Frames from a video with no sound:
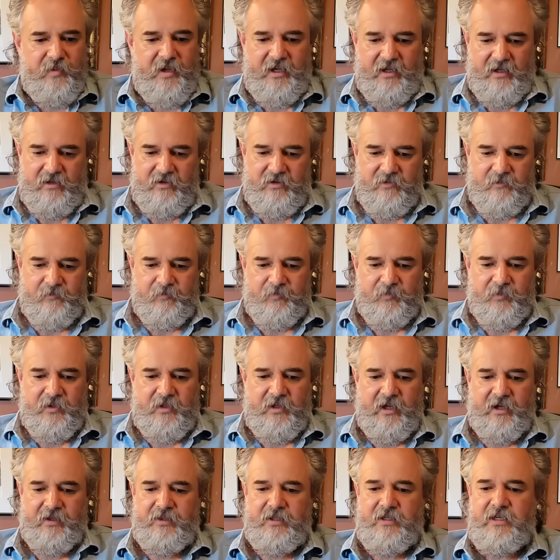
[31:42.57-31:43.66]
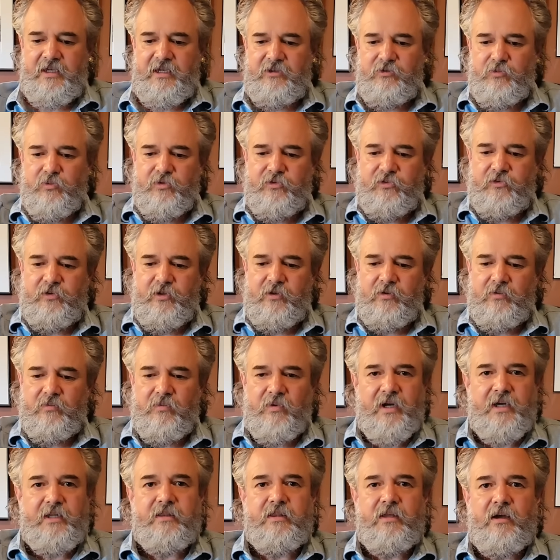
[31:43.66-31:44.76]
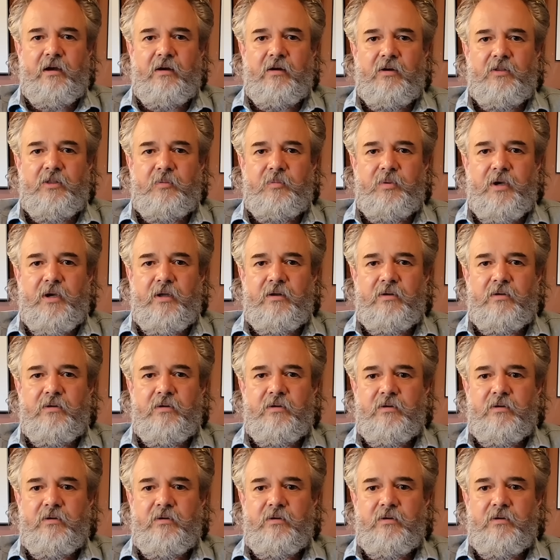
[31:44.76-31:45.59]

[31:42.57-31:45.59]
made, and the keys were sitting right there on the bed.